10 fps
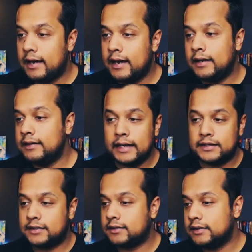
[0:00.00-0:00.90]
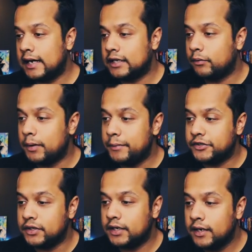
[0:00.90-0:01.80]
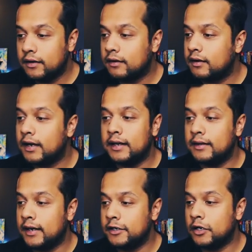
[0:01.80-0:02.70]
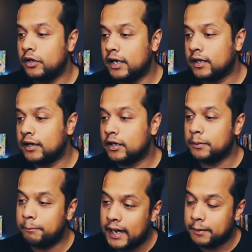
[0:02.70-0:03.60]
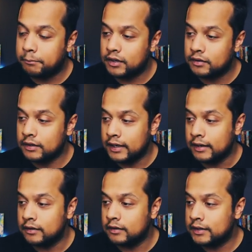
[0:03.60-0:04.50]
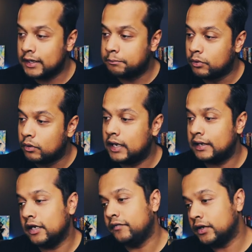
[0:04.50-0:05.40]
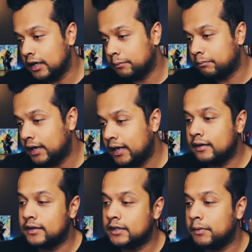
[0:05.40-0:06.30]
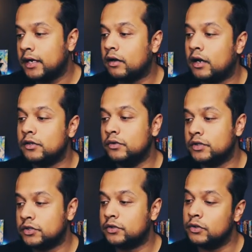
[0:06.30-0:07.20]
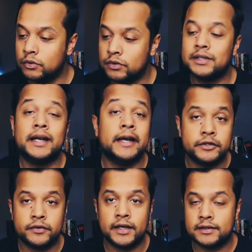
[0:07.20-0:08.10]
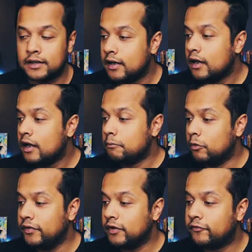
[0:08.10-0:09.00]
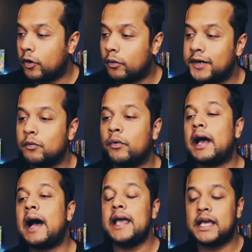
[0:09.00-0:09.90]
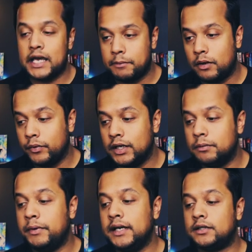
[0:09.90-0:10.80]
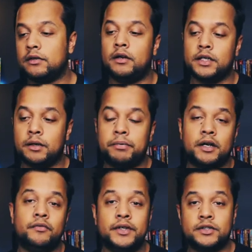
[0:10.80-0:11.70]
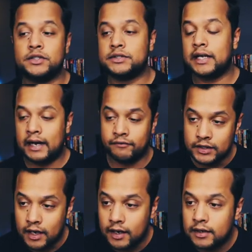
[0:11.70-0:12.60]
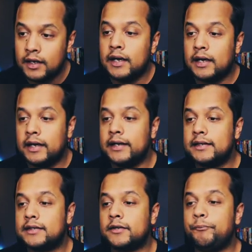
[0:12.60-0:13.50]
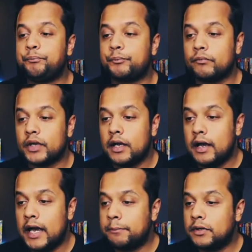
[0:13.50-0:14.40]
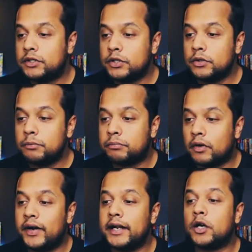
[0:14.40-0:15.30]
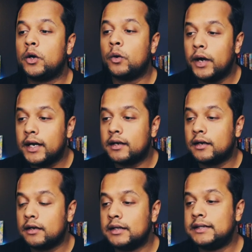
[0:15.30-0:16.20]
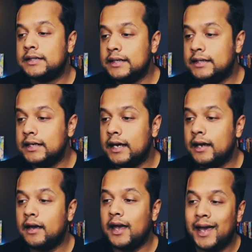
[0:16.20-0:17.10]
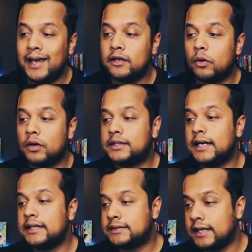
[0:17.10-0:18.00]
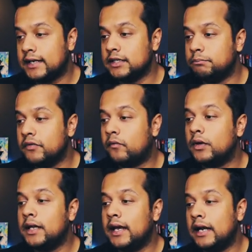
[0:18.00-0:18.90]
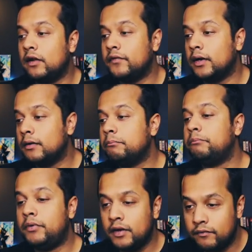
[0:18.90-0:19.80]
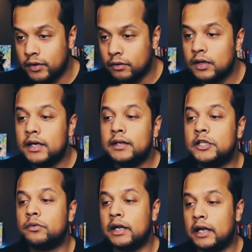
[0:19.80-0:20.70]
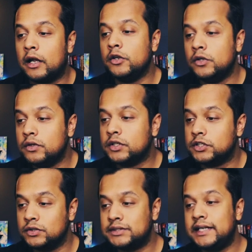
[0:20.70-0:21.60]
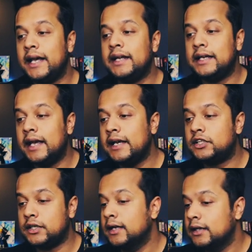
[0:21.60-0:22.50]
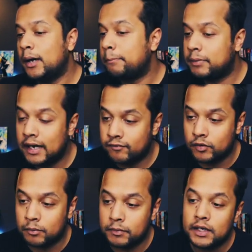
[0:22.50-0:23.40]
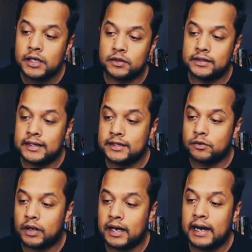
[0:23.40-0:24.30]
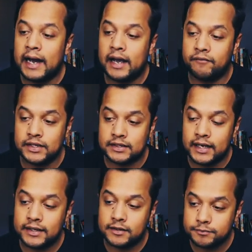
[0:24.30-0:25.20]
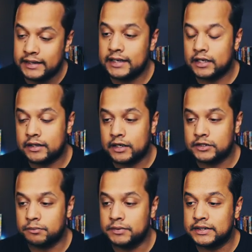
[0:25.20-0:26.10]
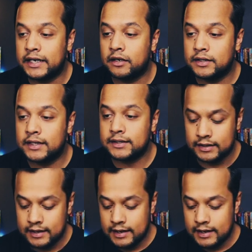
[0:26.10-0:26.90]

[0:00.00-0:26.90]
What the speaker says: And that's exactly what I mentioned here. And then, you know, you gotta click on the back button in Deadpool and then you have to click play. This may cause users to lose interest. Moving forward, what I came up with based on the competitive research that I've done is able to provide a quick CTA 8 or 10 seconds before the end of the preview. This will allow users to stay engaged in the platform. So this is what I have designed. I did a custom design on this.